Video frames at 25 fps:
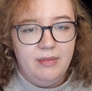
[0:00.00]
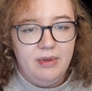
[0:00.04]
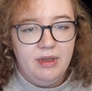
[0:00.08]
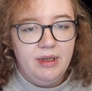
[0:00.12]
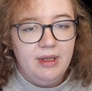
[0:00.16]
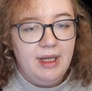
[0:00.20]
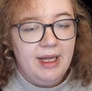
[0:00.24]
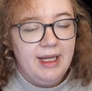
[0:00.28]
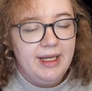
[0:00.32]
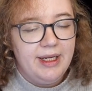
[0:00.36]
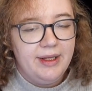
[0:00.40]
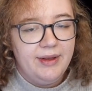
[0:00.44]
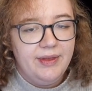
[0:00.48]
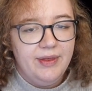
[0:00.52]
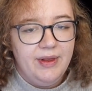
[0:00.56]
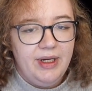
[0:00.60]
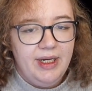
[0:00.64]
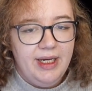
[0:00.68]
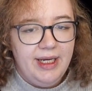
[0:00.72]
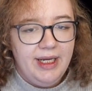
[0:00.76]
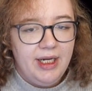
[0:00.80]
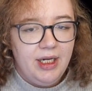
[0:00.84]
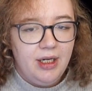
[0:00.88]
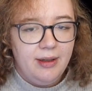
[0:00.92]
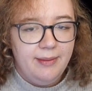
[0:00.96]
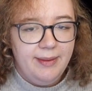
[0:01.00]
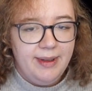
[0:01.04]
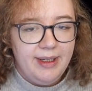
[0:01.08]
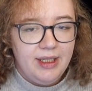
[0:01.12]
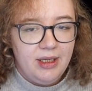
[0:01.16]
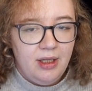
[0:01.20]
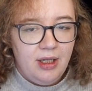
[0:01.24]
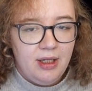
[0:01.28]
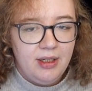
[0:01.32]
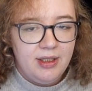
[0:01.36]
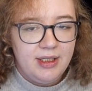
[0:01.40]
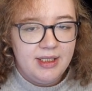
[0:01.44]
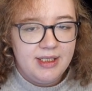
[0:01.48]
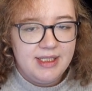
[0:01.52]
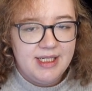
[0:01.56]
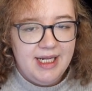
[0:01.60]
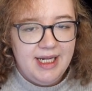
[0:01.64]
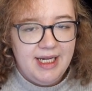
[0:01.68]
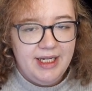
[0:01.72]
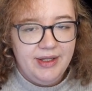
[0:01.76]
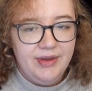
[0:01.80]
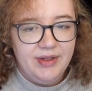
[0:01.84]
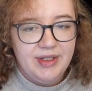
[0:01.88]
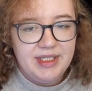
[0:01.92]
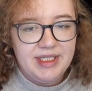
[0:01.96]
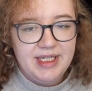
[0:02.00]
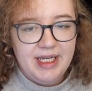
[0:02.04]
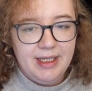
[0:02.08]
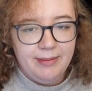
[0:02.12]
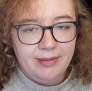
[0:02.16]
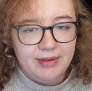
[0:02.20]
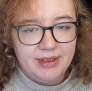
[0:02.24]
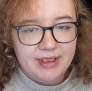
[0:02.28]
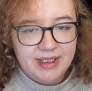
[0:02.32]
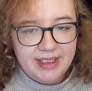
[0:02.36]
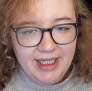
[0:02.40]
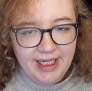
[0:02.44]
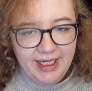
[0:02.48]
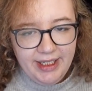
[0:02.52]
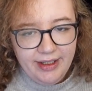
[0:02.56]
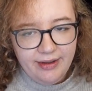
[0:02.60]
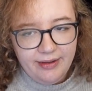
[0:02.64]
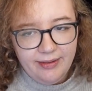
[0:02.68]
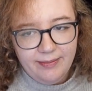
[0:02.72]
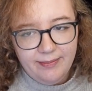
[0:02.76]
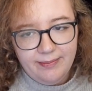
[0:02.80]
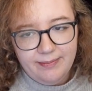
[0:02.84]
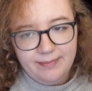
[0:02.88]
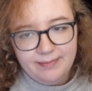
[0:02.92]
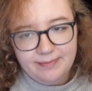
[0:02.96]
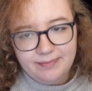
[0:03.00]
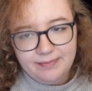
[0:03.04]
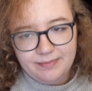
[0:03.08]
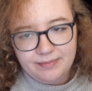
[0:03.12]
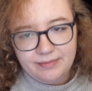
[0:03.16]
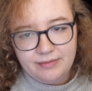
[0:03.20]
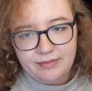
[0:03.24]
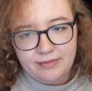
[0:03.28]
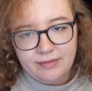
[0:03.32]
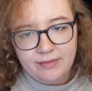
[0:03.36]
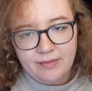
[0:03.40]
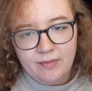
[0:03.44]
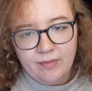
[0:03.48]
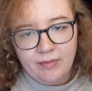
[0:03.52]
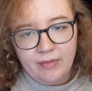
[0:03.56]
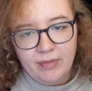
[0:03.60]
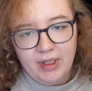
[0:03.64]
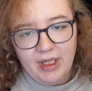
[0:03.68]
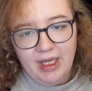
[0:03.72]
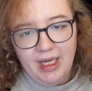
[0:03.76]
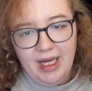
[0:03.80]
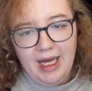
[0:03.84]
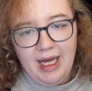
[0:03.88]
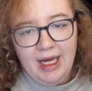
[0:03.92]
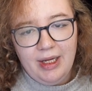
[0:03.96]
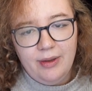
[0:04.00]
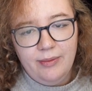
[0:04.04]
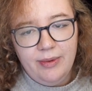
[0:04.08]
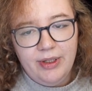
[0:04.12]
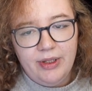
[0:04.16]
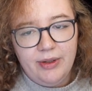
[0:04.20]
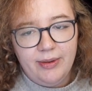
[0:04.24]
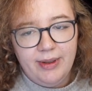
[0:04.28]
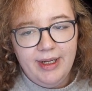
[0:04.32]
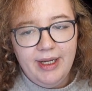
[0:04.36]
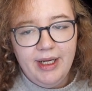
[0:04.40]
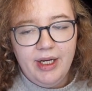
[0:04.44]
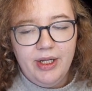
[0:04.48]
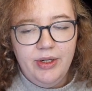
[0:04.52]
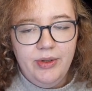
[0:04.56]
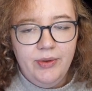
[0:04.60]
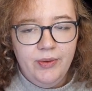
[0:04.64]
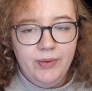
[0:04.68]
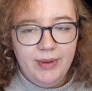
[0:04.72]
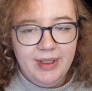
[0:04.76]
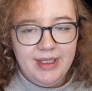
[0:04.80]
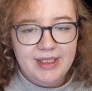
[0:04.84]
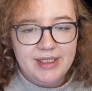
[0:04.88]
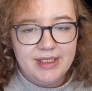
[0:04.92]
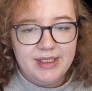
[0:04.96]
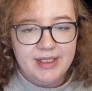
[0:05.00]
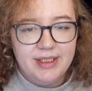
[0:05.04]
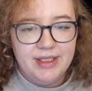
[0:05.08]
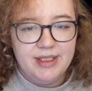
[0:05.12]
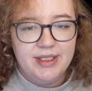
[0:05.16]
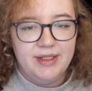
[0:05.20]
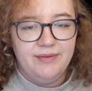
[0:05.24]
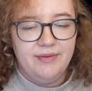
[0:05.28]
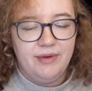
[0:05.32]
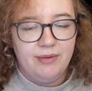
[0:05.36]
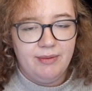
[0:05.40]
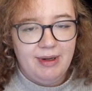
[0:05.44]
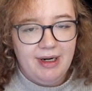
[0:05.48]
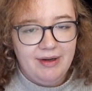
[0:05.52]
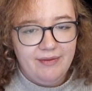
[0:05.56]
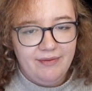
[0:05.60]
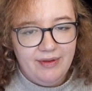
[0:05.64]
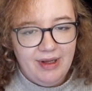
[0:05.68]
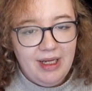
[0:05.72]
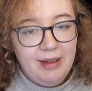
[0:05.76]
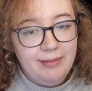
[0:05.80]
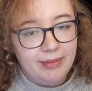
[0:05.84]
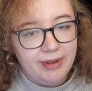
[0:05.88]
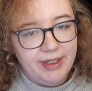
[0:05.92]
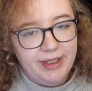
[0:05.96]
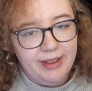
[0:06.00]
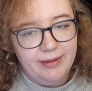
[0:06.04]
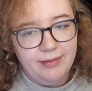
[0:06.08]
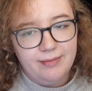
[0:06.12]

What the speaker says: like the incoming logs and the stable state, and we create a new instance of the Raft library.